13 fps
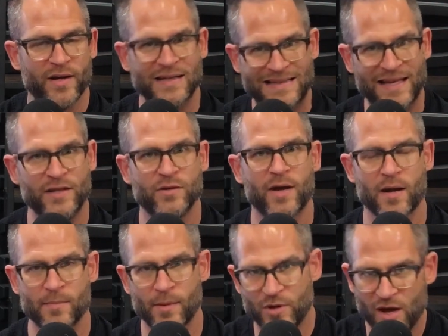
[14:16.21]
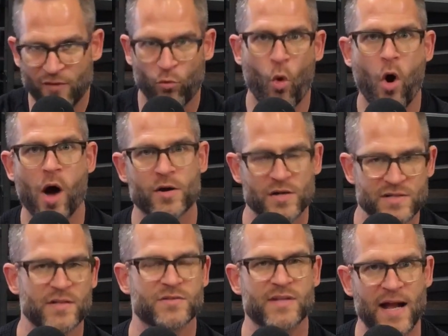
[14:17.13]
Again, you got to remember, you have water as
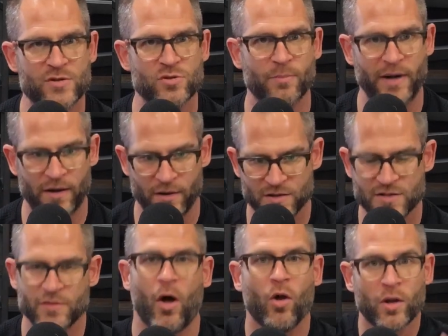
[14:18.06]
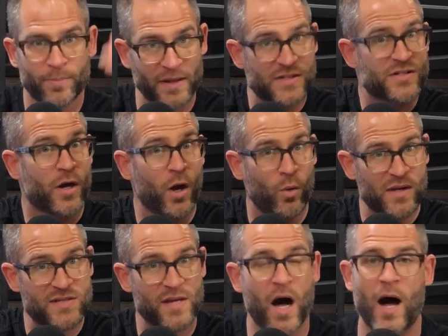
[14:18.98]
those natural barriers, so the only place to go
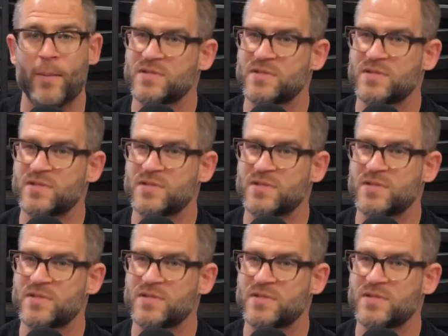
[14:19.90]
is up.